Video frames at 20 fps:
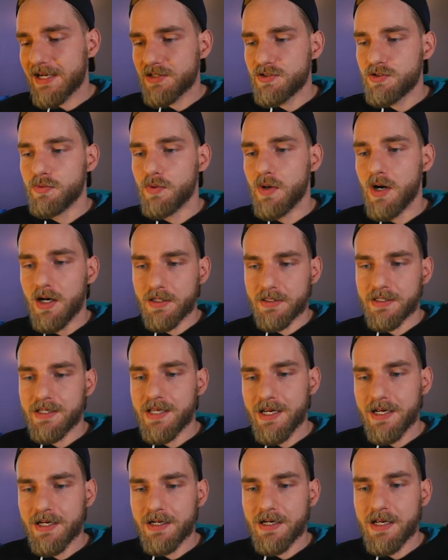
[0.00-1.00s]
to
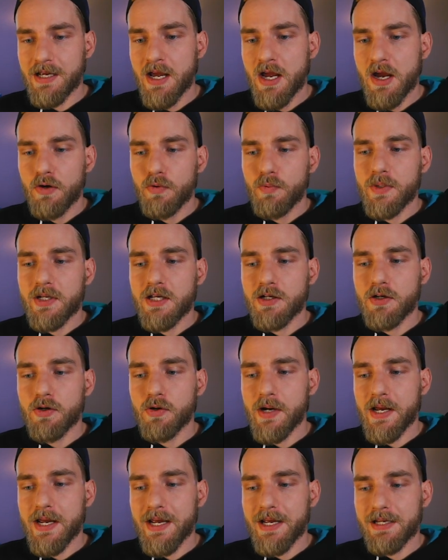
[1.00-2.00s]
Uncanny, we can
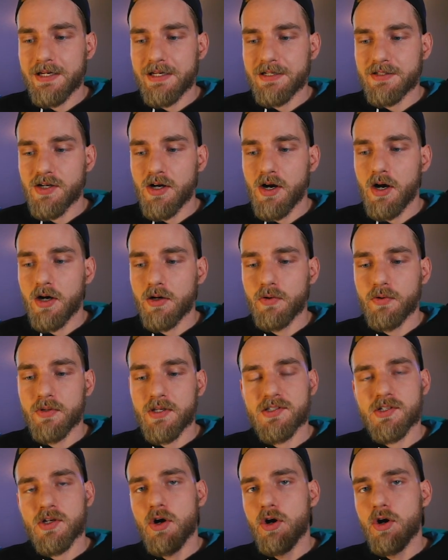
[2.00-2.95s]
go ahead and toggle this